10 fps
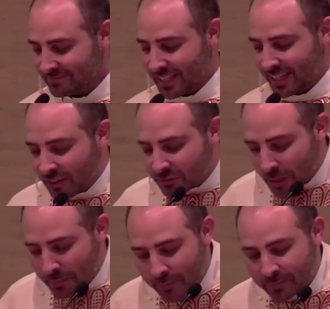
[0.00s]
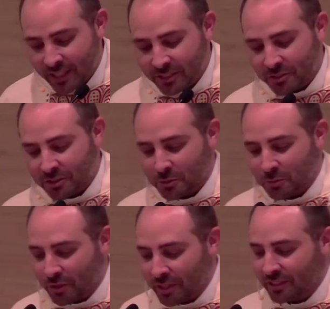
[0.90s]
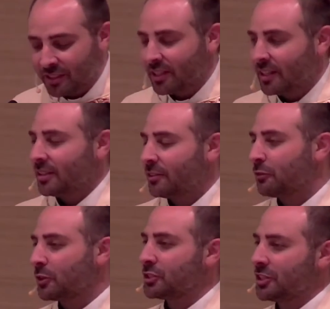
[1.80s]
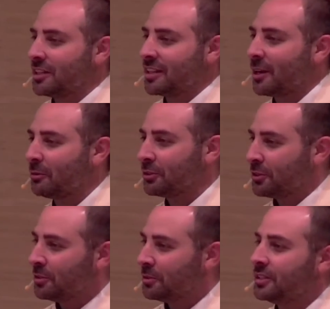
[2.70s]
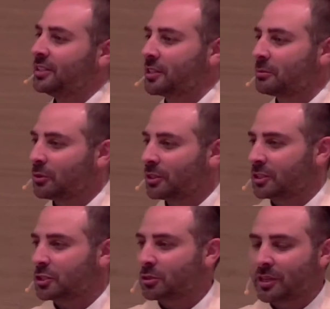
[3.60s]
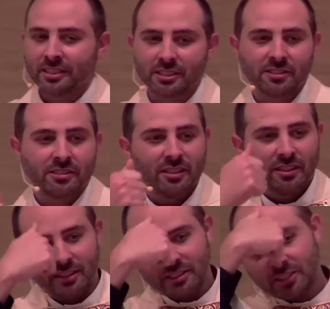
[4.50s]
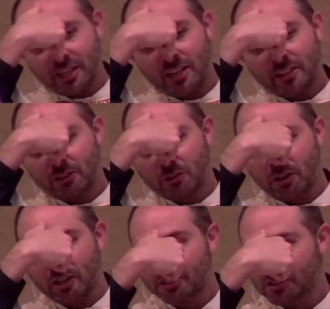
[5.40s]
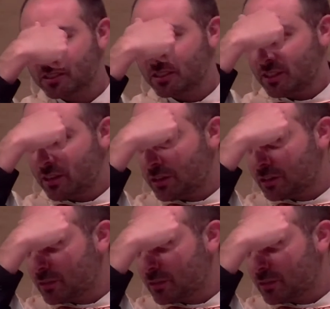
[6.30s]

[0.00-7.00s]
And after I baptize her this morning, the first thing that I will do is I'm going to trace the sign of the cross on her